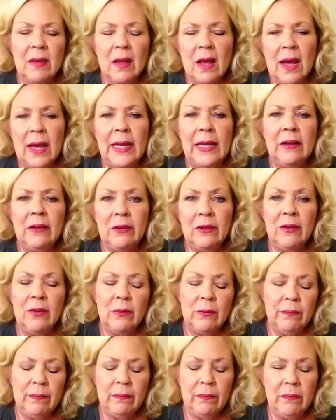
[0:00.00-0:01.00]
I don't know.
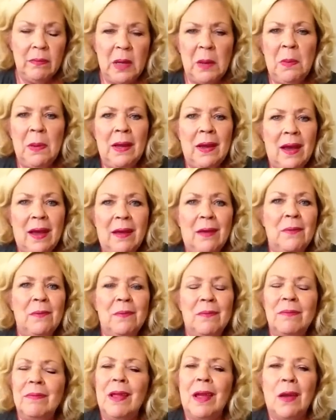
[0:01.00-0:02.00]
Maybe I
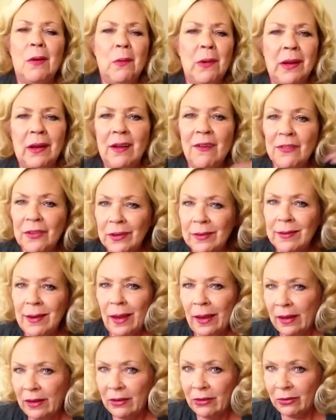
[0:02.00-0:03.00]
like went off on
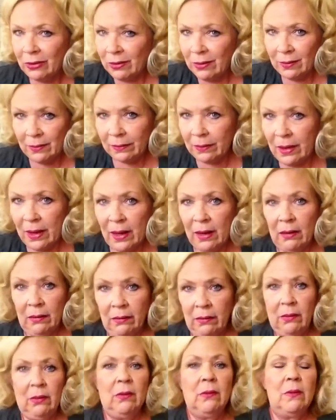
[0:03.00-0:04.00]
tangents. I
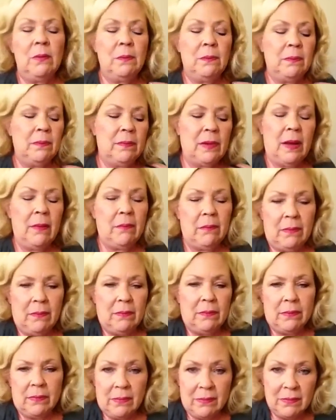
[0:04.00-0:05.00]
don't know. I'm
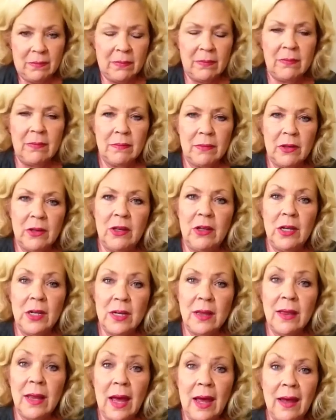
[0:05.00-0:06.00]
good
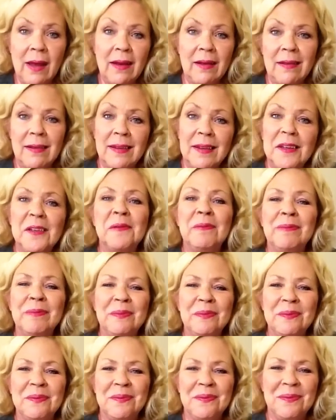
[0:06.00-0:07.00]
at
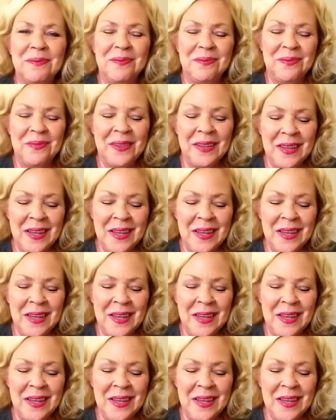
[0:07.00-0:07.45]
that.